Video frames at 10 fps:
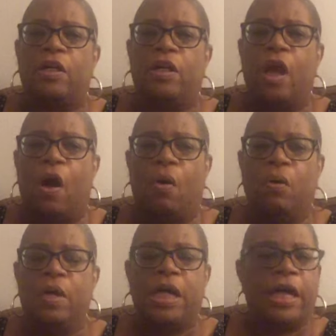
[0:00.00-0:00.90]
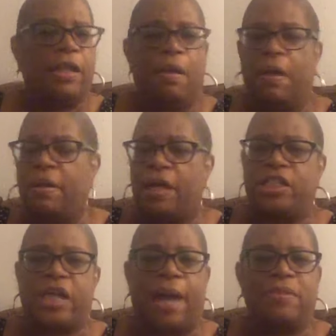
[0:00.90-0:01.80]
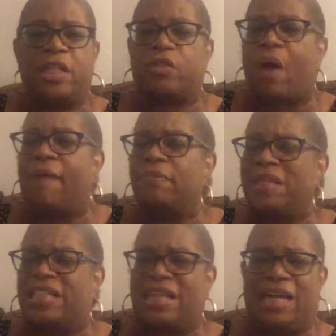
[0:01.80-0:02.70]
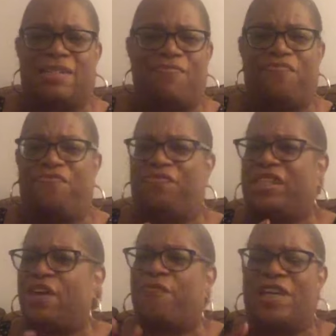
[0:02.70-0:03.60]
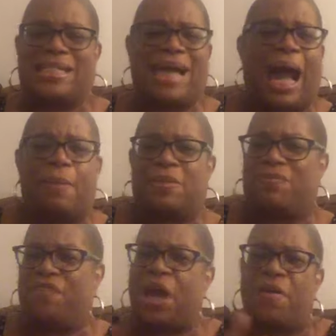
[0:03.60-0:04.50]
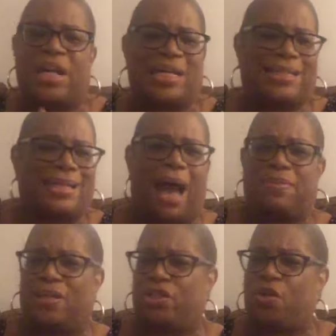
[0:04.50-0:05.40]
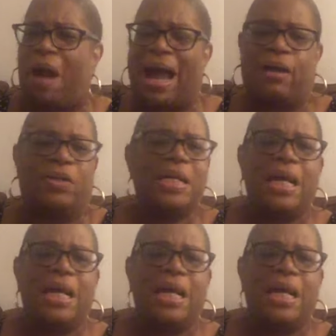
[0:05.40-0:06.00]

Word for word: you know, and, and, and James described them as, as different types, various types of trial.